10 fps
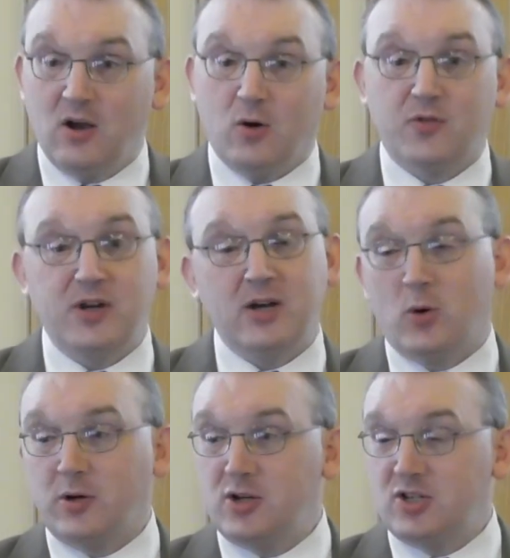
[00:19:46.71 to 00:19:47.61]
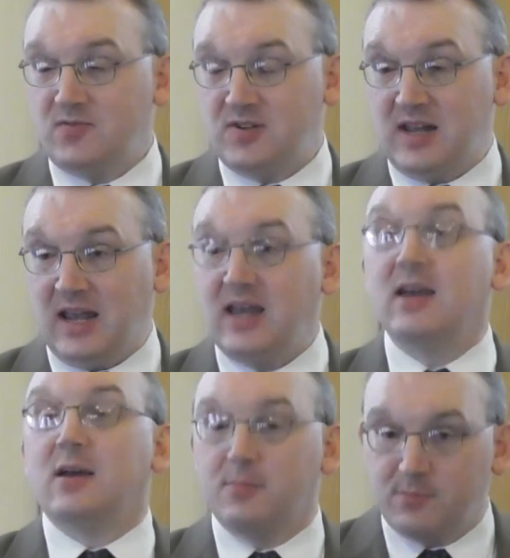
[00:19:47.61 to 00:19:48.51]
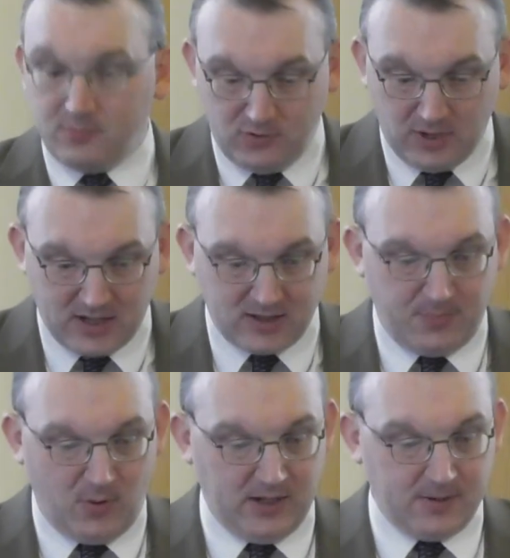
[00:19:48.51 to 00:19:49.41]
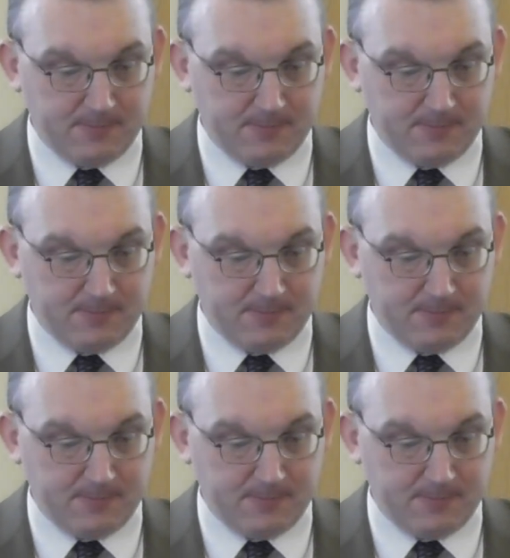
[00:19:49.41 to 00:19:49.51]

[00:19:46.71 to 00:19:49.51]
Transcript: or three quarters of a day. You get the point.